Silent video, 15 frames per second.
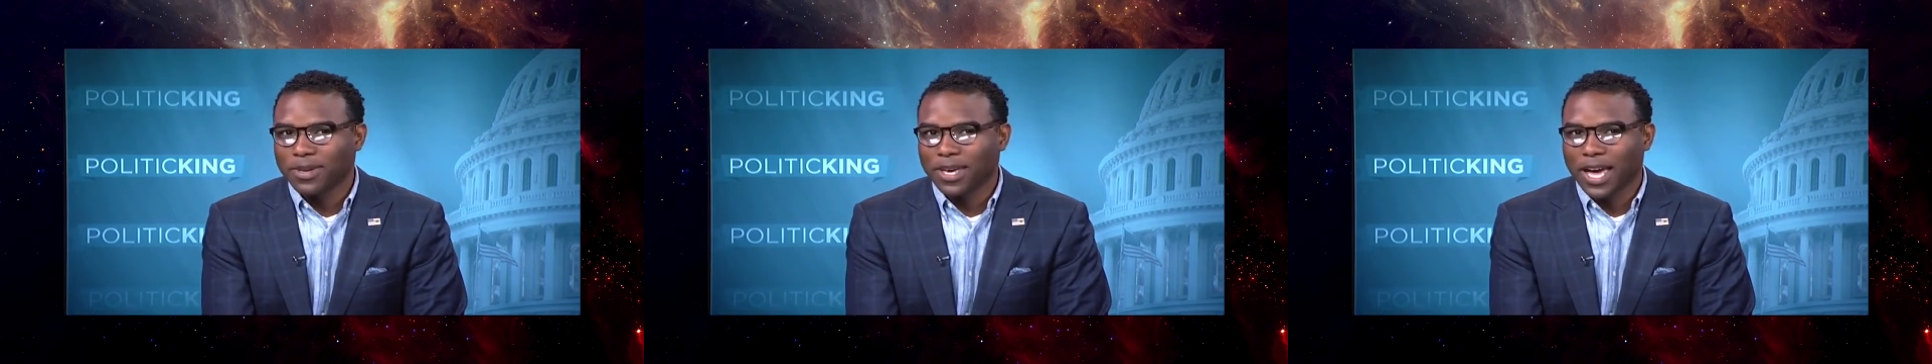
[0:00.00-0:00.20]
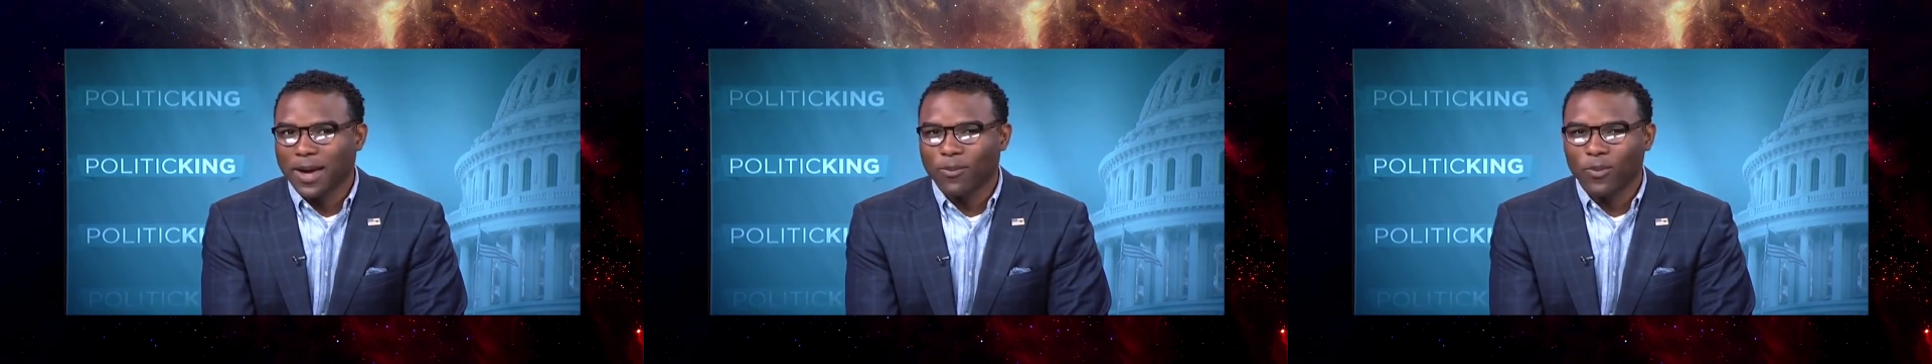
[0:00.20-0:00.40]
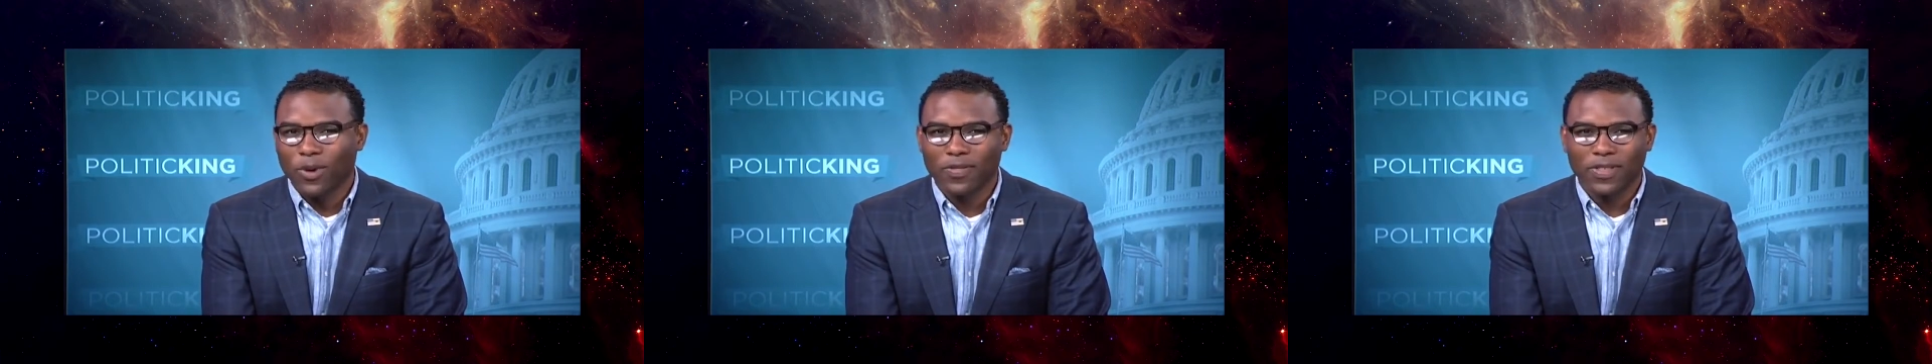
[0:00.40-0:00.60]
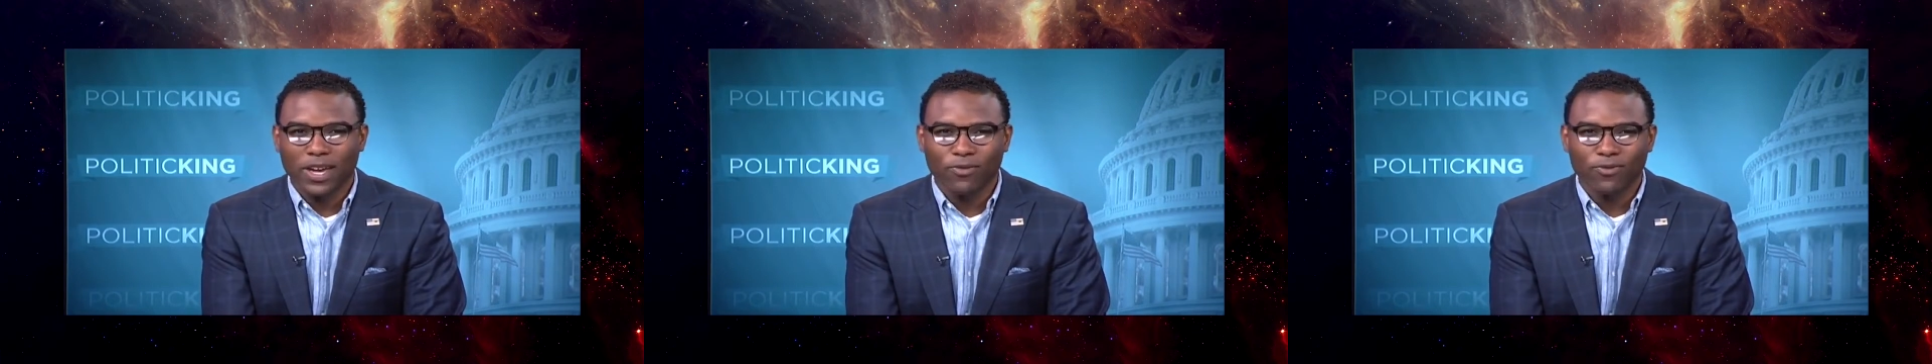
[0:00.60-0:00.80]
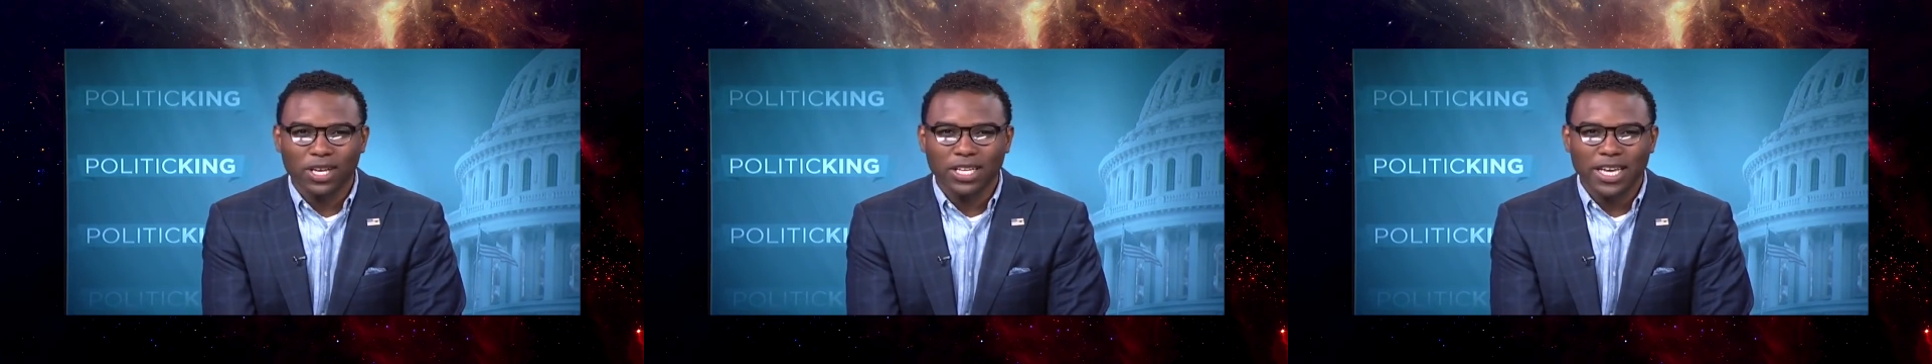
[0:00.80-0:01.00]
game when they
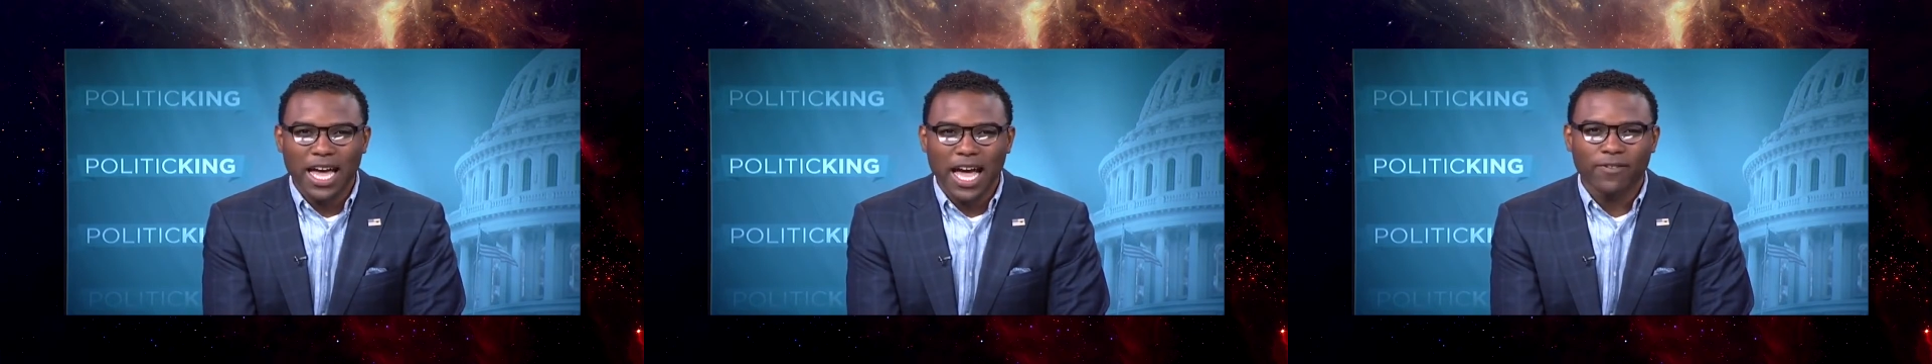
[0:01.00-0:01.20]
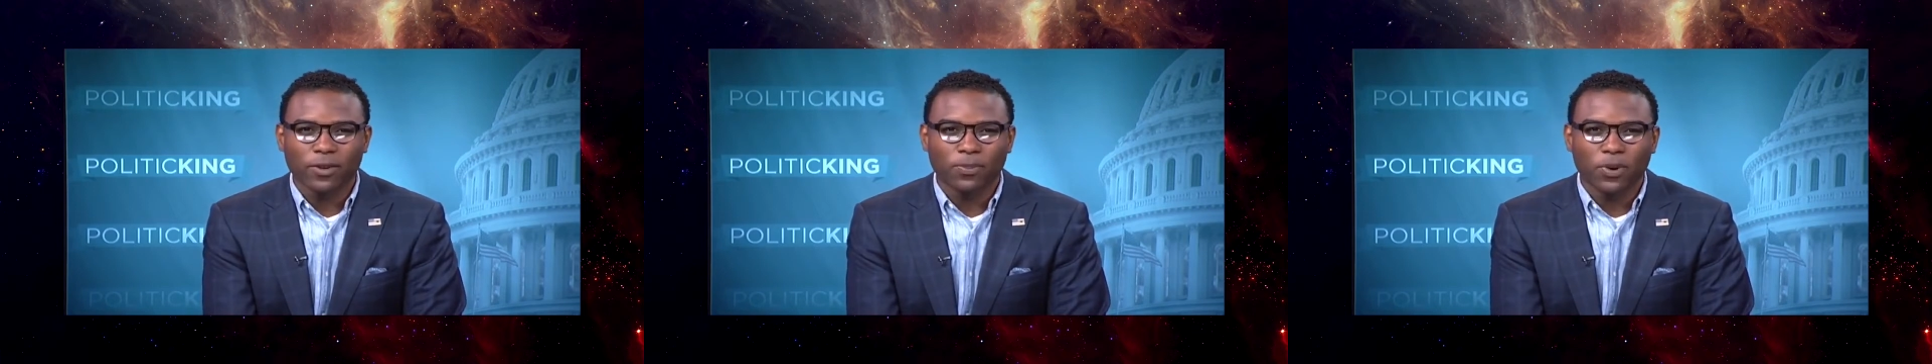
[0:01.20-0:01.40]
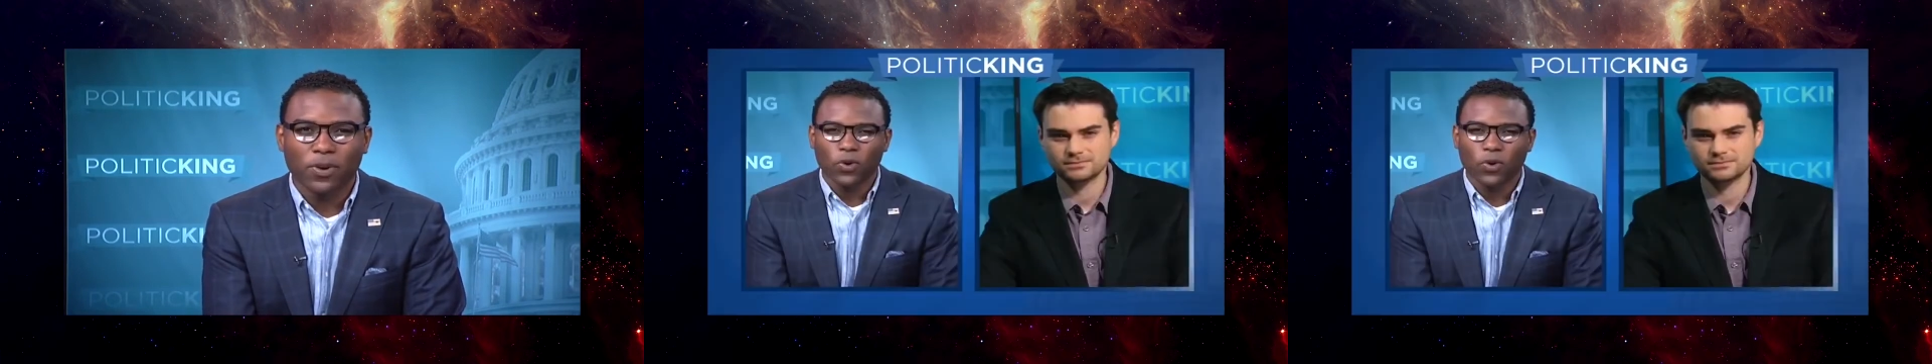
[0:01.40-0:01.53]
really haven't put